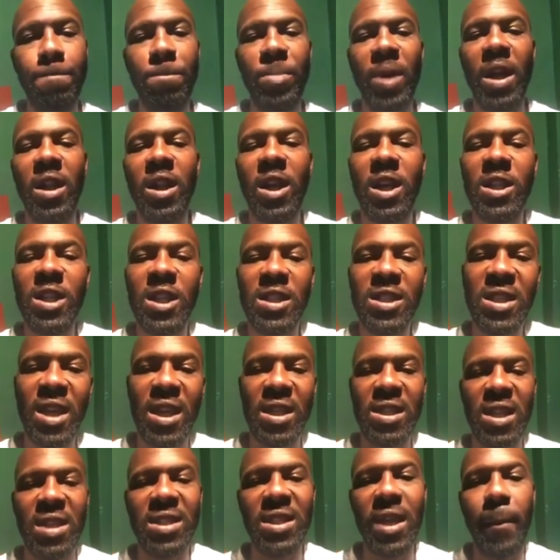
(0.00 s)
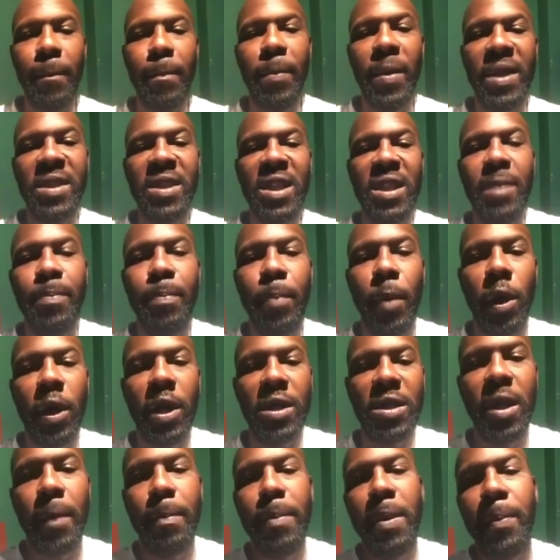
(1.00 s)
and looking at things and putting in the
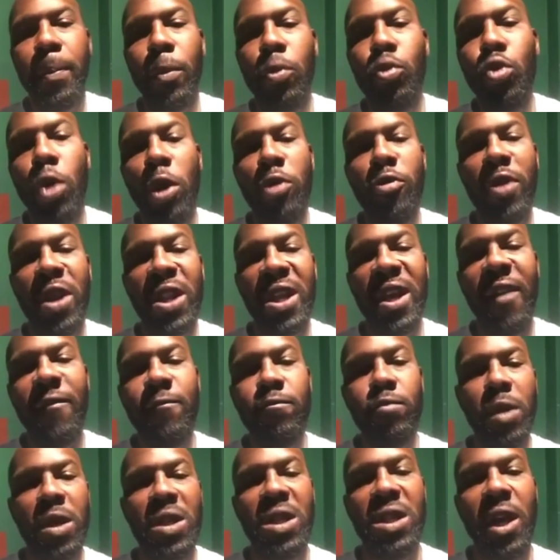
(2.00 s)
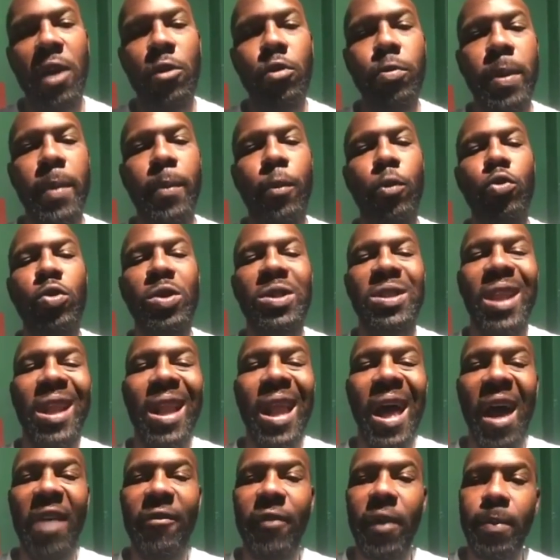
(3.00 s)
pocket of people who already have money and people who is
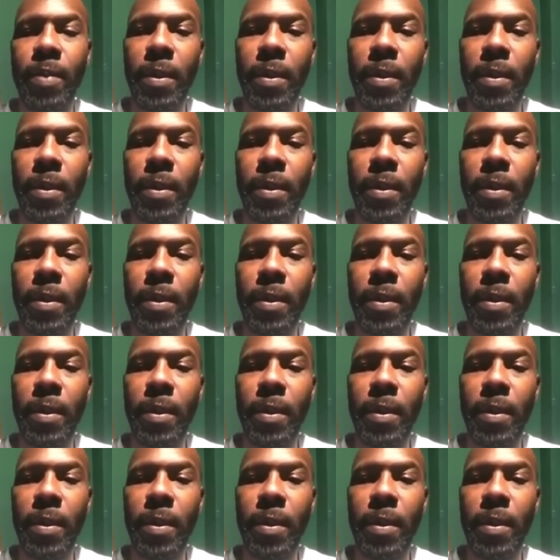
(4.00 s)
laugh at